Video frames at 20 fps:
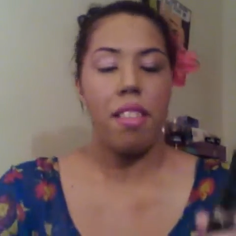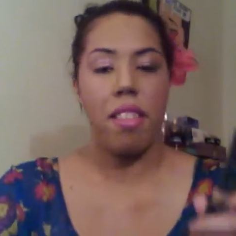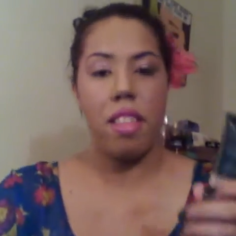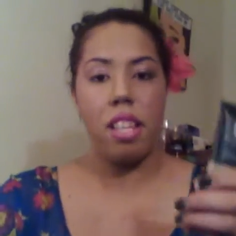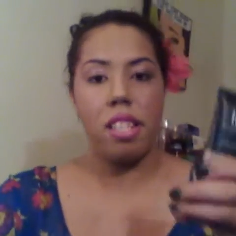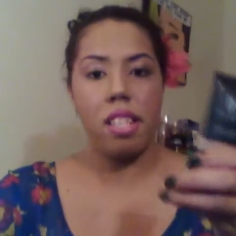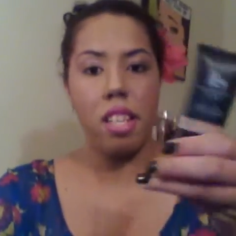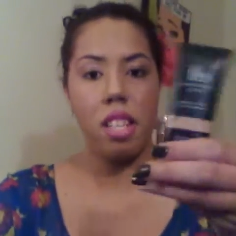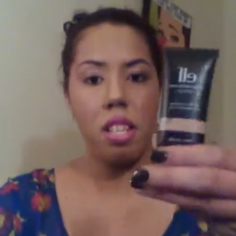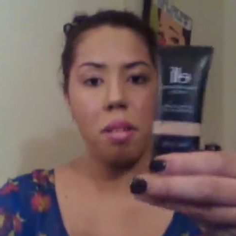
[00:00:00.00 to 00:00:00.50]

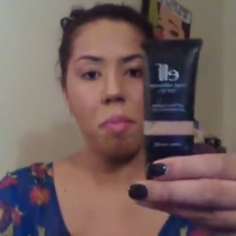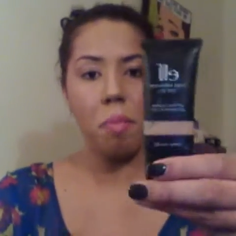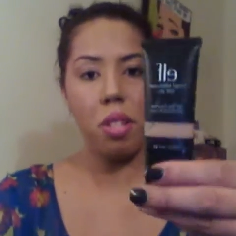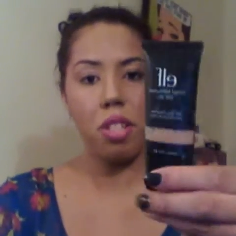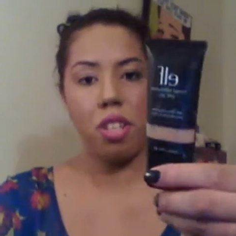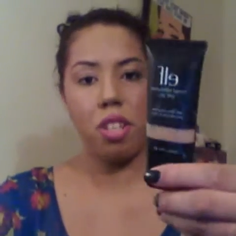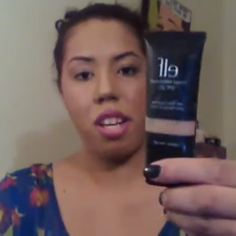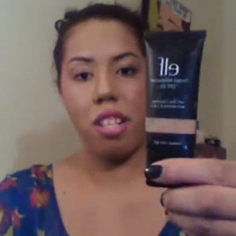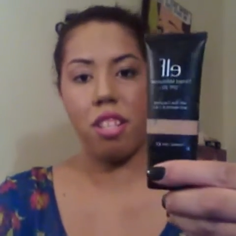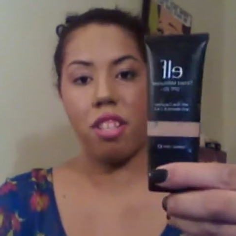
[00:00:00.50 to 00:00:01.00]
The tinted
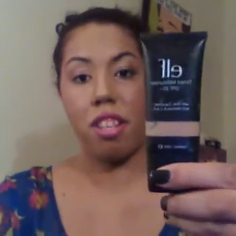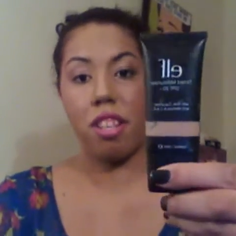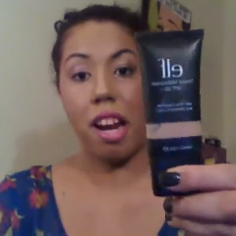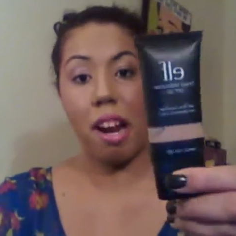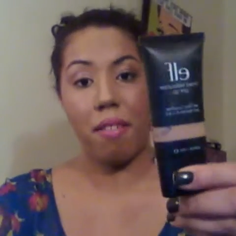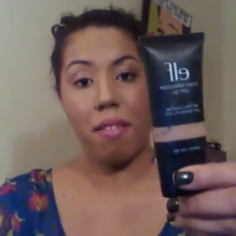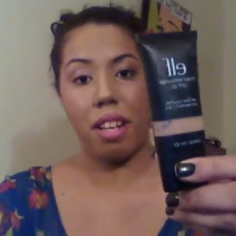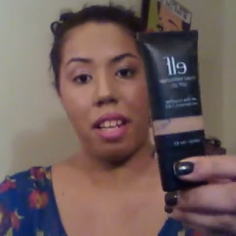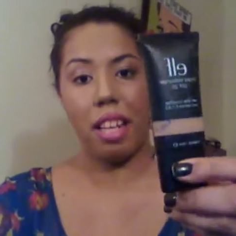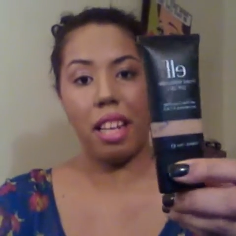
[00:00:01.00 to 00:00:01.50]
moisturizer that
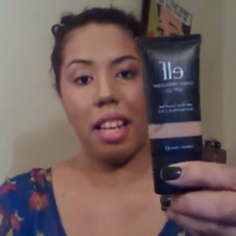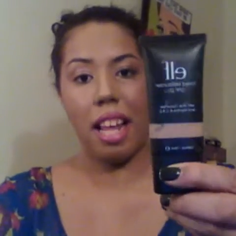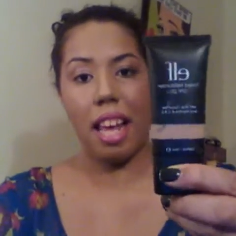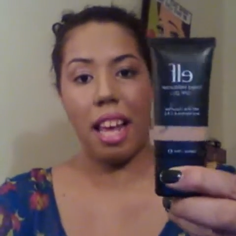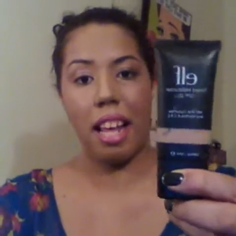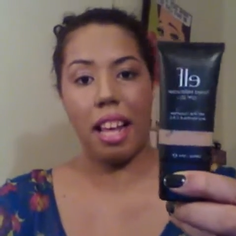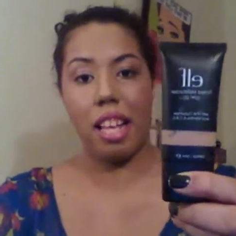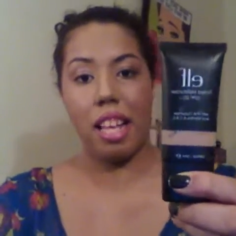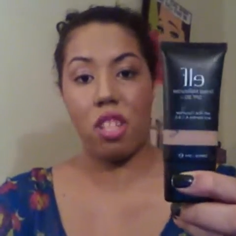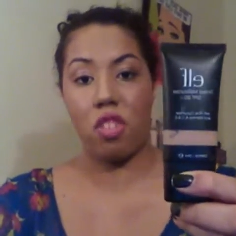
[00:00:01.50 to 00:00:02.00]
I really
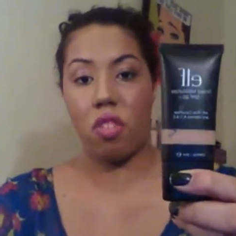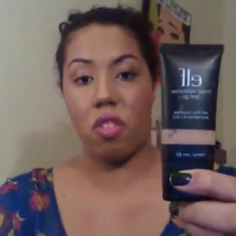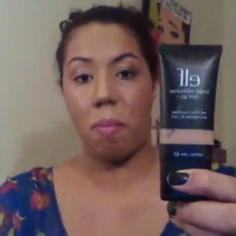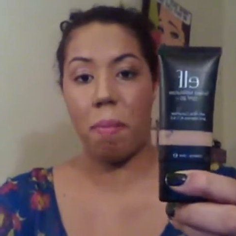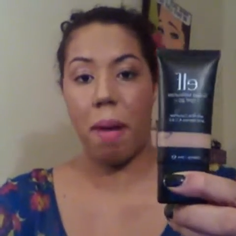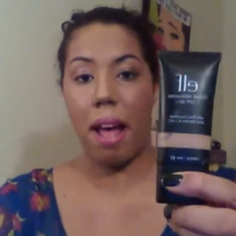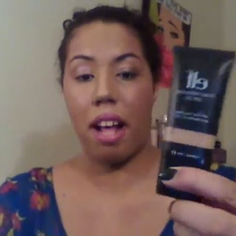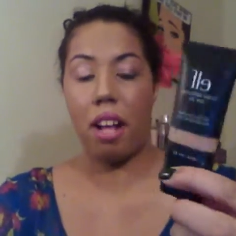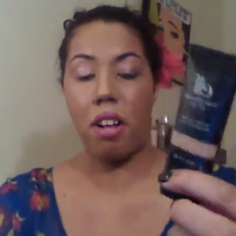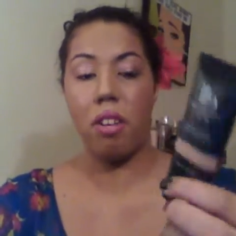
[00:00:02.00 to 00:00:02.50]
like is
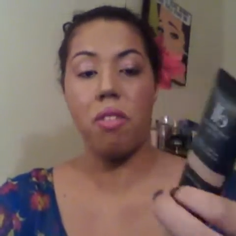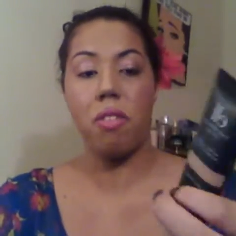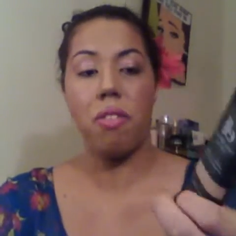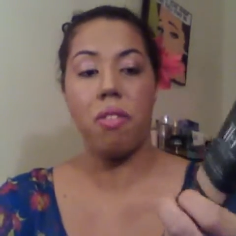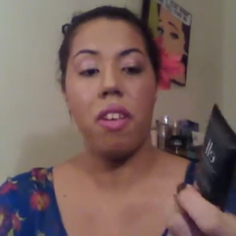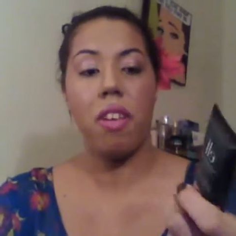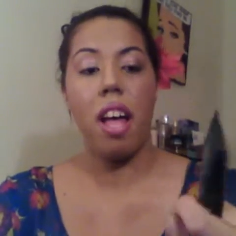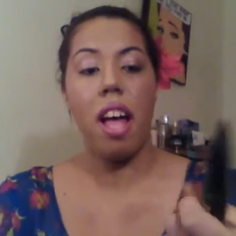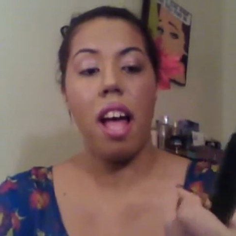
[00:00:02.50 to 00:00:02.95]
from e.l.f.